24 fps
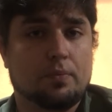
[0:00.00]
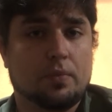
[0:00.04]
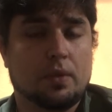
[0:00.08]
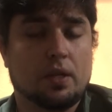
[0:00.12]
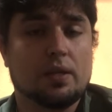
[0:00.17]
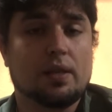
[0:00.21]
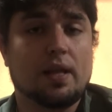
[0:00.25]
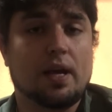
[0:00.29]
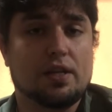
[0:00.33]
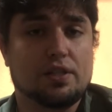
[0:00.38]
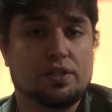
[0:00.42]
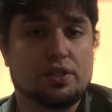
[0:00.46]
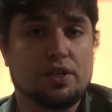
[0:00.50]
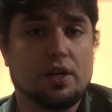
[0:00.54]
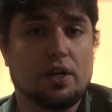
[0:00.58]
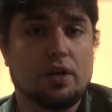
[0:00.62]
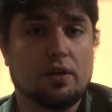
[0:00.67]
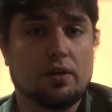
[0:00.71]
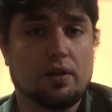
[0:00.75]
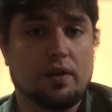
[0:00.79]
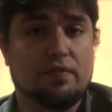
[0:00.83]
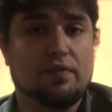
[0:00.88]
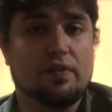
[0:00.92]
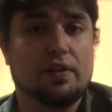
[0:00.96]
that
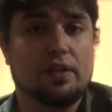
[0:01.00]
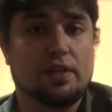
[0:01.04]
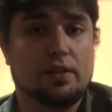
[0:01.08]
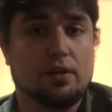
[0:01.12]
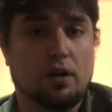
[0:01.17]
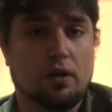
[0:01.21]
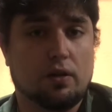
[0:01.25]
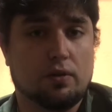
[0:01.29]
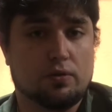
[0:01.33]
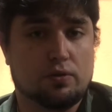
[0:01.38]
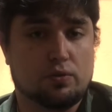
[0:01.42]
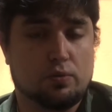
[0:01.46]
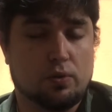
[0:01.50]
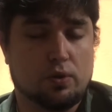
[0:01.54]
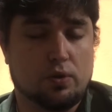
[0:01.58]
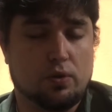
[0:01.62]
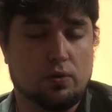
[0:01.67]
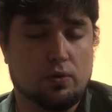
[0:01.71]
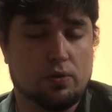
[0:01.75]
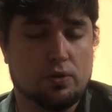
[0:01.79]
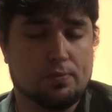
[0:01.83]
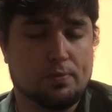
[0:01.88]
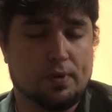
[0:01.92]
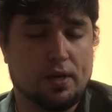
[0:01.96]
share that $50 would
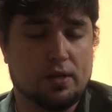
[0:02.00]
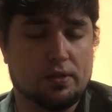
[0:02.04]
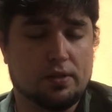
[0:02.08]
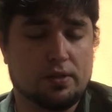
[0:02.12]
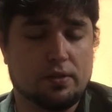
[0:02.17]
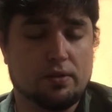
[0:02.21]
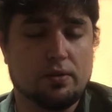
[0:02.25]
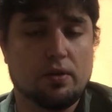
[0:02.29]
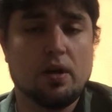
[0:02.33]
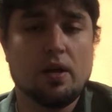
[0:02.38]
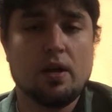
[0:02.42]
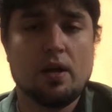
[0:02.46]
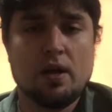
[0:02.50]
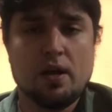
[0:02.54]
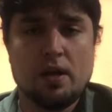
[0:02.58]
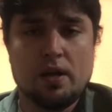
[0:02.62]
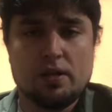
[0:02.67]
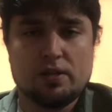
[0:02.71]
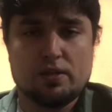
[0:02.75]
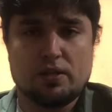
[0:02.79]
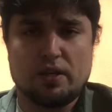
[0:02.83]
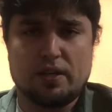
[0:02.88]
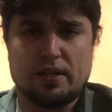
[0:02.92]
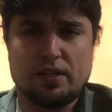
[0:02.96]
correspond to.
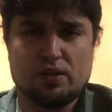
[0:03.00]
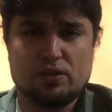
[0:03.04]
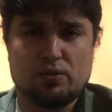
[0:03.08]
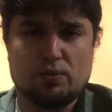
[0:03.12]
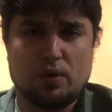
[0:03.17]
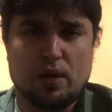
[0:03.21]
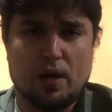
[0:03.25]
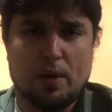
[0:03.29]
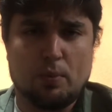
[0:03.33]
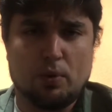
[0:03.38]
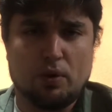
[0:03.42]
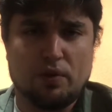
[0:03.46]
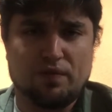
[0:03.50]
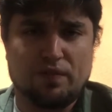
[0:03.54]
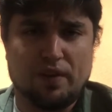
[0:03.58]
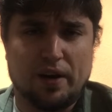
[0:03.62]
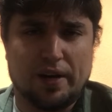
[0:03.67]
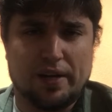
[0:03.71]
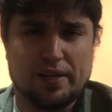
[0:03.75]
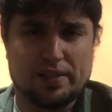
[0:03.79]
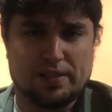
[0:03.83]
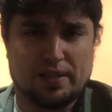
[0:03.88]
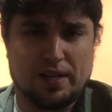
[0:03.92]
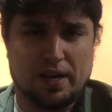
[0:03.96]
So here's where M1
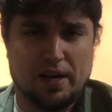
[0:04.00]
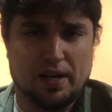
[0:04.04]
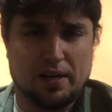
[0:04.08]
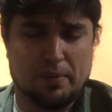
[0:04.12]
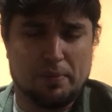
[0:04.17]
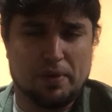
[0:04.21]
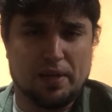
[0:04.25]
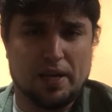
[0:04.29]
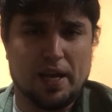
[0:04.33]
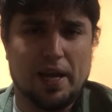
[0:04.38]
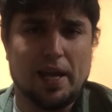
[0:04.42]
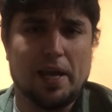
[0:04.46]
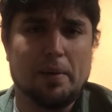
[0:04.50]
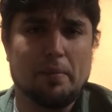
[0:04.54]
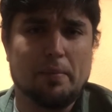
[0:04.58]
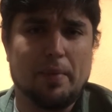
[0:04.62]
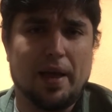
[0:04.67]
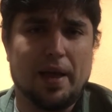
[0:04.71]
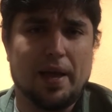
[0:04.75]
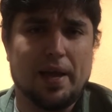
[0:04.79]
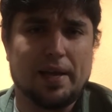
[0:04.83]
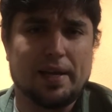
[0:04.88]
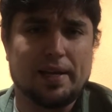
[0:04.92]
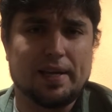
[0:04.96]
Finance kind of became
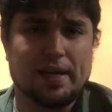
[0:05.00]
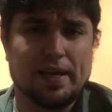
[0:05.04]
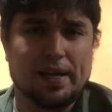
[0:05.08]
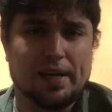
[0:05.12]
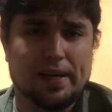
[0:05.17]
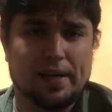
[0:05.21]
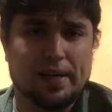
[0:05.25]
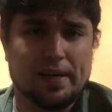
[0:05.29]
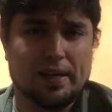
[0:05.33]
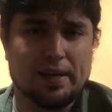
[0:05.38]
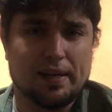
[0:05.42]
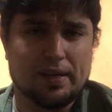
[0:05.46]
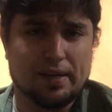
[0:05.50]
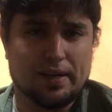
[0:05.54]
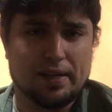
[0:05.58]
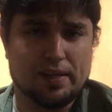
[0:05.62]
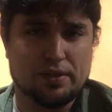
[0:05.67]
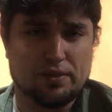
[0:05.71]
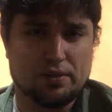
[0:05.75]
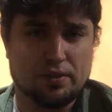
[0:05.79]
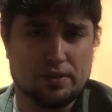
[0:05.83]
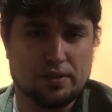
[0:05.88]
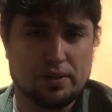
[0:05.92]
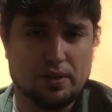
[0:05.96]
a keen
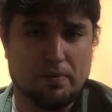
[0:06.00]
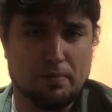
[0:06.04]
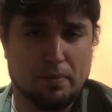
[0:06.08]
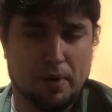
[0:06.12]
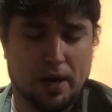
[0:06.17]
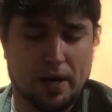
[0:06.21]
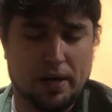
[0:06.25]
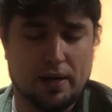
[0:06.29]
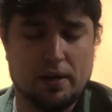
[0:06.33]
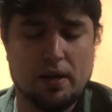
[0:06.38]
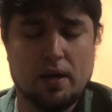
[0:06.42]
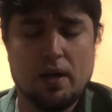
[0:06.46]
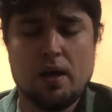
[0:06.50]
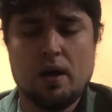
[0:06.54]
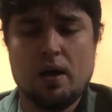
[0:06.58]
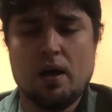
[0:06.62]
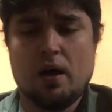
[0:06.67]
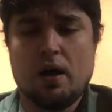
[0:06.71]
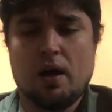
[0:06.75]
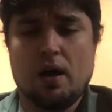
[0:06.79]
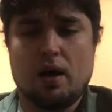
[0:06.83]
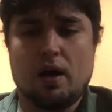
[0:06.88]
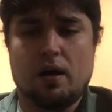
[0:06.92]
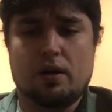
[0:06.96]
interest of mine.
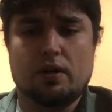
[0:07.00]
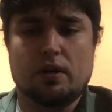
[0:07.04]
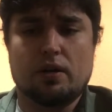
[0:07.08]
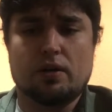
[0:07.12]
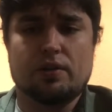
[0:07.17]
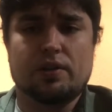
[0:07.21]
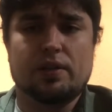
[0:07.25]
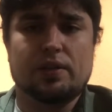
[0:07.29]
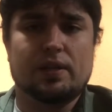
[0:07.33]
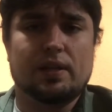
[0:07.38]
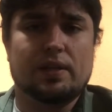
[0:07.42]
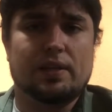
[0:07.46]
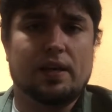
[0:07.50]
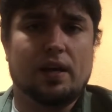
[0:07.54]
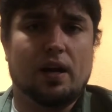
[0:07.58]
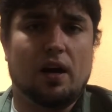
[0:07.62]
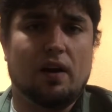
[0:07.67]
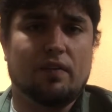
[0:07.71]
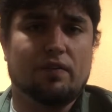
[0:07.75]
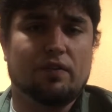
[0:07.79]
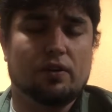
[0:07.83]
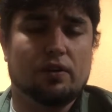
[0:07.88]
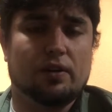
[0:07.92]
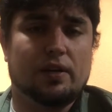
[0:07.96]
Another thing that they
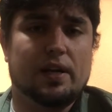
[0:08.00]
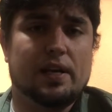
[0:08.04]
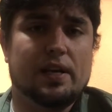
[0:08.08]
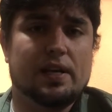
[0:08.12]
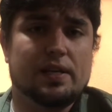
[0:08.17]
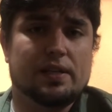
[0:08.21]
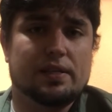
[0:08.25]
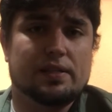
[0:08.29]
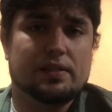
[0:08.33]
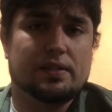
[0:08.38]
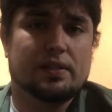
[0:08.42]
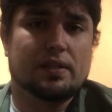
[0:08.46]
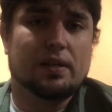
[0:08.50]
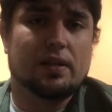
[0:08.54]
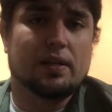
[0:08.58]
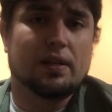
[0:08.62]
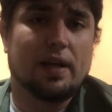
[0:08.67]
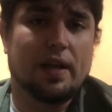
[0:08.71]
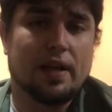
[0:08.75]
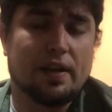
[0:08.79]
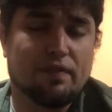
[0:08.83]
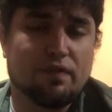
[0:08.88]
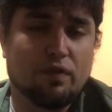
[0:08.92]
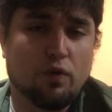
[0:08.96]
offer is
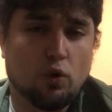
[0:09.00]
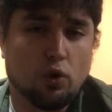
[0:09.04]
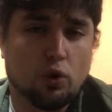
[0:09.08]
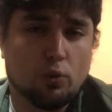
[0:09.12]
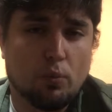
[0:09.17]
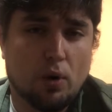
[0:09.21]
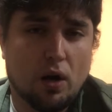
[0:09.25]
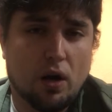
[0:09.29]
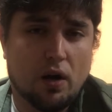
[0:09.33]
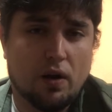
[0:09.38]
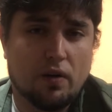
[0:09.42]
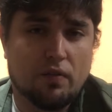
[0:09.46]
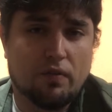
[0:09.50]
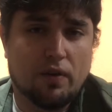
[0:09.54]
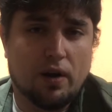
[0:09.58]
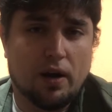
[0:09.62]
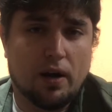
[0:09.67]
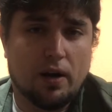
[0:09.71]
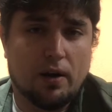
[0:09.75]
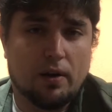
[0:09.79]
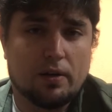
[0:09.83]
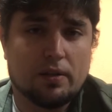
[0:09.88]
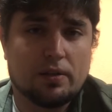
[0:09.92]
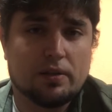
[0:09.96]
a form of
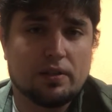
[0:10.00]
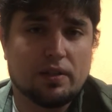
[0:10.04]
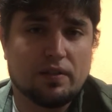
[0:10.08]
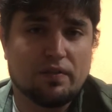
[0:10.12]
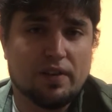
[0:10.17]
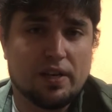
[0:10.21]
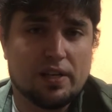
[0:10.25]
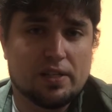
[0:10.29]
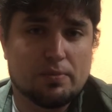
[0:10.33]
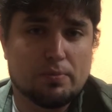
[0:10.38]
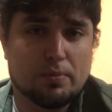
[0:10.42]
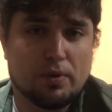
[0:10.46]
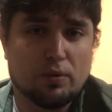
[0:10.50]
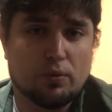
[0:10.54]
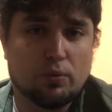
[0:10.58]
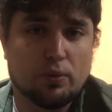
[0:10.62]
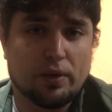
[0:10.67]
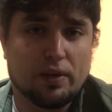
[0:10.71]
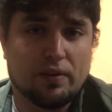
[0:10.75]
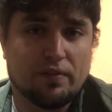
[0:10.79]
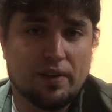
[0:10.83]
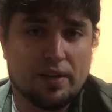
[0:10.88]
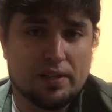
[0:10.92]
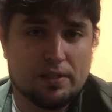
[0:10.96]
divestment
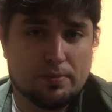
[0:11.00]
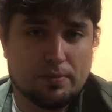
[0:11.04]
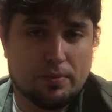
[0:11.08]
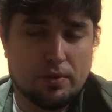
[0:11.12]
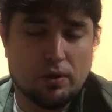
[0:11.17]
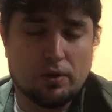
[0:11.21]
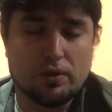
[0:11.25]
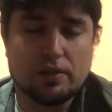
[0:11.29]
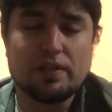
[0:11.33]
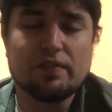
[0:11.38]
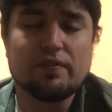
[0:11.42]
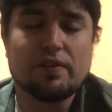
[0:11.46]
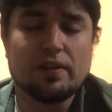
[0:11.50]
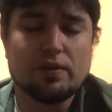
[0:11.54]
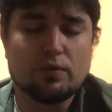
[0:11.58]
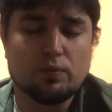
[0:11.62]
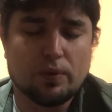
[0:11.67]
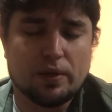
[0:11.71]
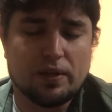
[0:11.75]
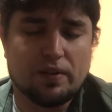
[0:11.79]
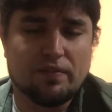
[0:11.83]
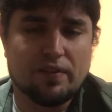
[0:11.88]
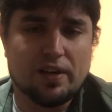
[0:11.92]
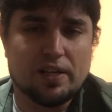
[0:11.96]
reinvestment or dividend
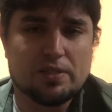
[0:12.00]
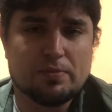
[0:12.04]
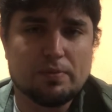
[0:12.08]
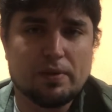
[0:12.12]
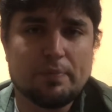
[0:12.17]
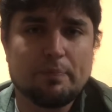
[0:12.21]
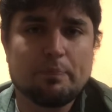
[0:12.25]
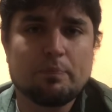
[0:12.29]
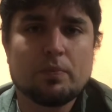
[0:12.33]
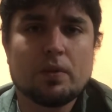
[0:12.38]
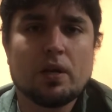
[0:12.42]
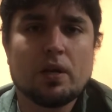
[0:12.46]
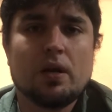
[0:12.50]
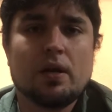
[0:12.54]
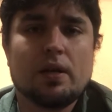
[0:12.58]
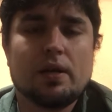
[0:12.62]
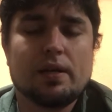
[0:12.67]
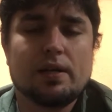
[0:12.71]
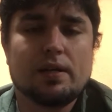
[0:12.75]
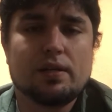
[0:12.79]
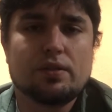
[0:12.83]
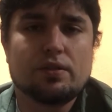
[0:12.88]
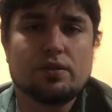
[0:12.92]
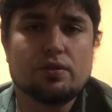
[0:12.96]
reinvestment
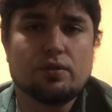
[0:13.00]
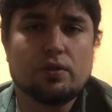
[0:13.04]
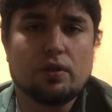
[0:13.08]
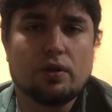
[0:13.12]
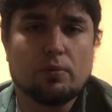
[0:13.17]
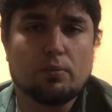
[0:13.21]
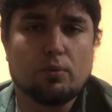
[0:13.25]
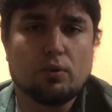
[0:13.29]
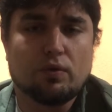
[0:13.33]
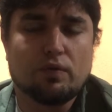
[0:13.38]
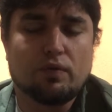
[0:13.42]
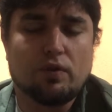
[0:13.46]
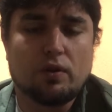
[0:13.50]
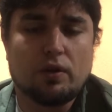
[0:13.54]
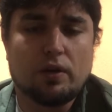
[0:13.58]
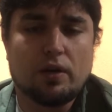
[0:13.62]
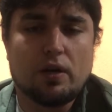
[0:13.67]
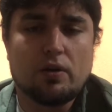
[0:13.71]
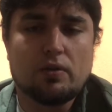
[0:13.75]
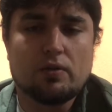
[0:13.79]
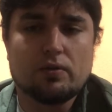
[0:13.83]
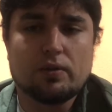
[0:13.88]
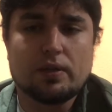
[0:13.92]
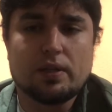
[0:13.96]
into their
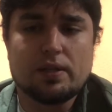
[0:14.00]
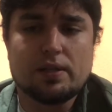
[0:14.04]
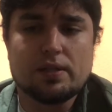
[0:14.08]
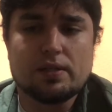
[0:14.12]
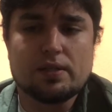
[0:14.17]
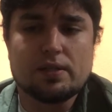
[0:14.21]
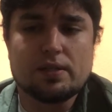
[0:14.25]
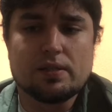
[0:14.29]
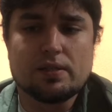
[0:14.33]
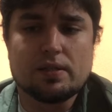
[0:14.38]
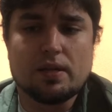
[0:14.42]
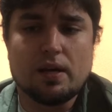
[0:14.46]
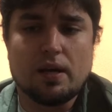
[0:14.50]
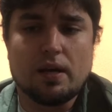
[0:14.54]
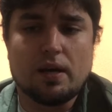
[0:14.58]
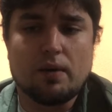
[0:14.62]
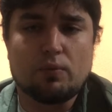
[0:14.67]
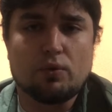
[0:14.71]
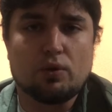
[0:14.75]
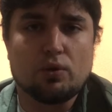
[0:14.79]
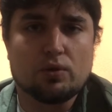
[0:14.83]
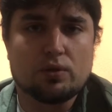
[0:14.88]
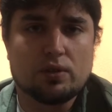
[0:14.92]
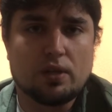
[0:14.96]
portfolio, and this is
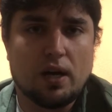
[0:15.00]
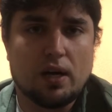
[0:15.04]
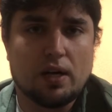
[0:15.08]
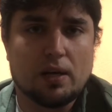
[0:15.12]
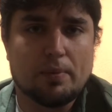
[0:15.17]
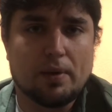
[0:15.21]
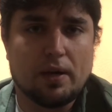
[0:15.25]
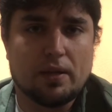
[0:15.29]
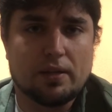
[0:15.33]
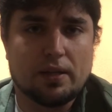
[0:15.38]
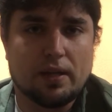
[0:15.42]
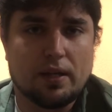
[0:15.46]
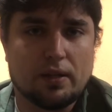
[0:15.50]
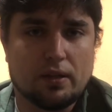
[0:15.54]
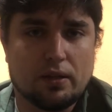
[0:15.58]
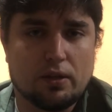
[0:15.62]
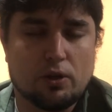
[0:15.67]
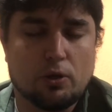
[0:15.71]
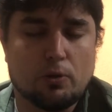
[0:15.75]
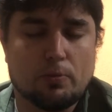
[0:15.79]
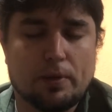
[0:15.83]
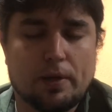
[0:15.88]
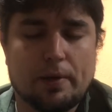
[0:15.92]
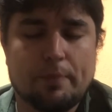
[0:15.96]
we'll talk about that in a
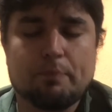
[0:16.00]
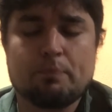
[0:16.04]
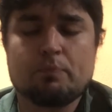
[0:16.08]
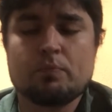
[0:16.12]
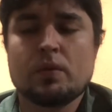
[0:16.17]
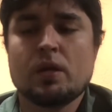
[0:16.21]
little bit.